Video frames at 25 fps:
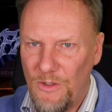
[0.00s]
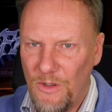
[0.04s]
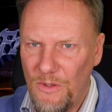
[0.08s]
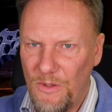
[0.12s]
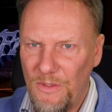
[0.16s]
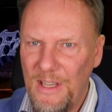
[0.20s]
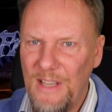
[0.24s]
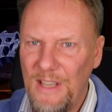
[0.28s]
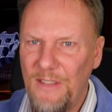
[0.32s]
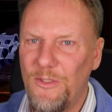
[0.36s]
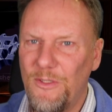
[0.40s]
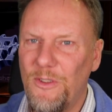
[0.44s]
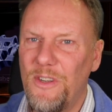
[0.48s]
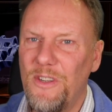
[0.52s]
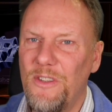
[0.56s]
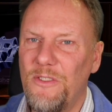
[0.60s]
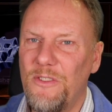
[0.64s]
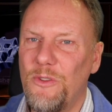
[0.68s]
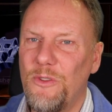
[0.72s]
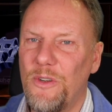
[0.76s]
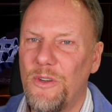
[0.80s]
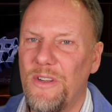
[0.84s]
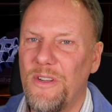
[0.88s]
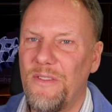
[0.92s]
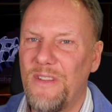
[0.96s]
these are
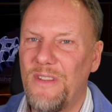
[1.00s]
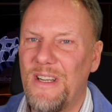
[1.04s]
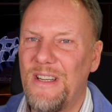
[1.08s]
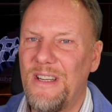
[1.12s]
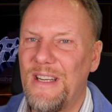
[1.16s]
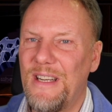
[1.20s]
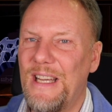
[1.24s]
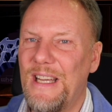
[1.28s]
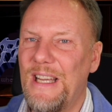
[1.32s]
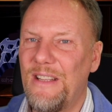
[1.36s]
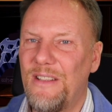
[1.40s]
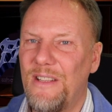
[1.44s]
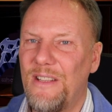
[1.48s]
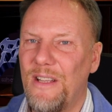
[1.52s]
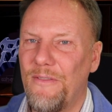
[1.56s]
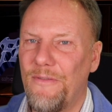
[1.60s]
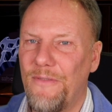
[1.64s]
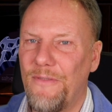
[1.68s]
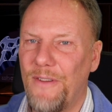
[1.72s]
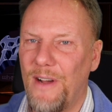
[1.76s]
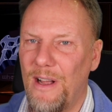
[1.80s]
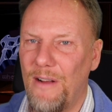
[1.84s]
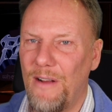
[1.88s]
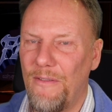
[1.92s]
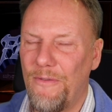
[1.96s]
sort of the native
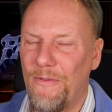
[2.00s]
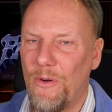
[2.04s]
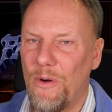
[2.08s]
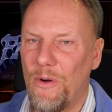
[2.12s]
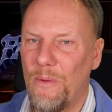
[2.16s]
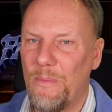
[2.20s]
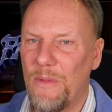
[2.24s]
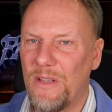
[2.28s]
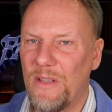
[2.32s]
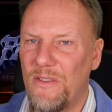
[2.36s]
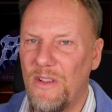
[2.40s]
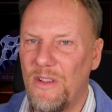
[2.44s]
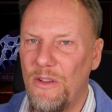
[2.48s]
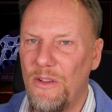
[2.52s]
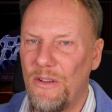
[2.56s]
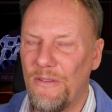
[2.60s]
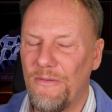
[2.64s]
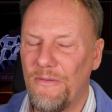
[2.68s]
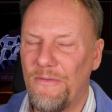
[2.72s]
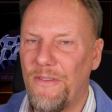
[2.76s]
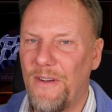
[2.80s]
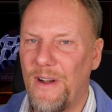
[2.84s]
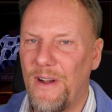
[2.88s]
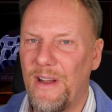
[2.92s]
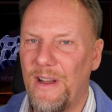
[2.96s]
file formats that you can
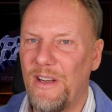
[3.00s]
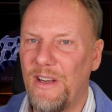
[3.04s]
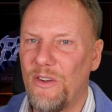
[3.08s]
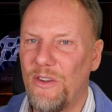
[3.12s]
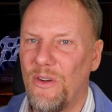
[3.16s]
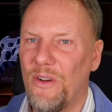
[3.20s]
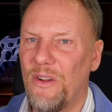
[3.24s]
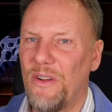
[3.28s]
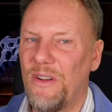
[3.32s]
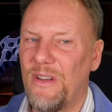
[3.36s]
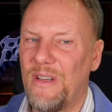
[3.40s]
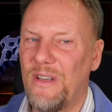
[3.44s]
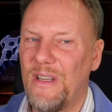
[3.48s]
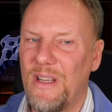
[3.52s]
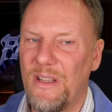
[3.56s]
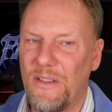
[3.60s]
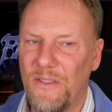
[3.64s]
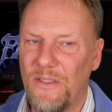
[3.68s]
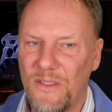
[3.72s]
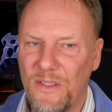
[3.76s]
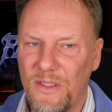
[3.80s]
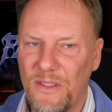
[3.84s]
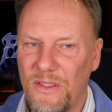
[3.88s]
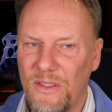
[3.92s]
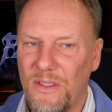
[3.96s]
find on
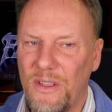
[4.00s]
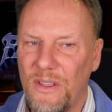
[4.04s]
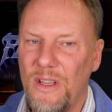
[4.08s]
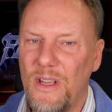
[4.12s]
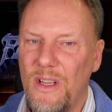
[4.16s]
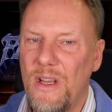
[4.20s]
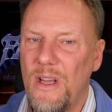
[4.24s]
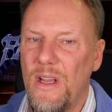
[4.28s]
disks.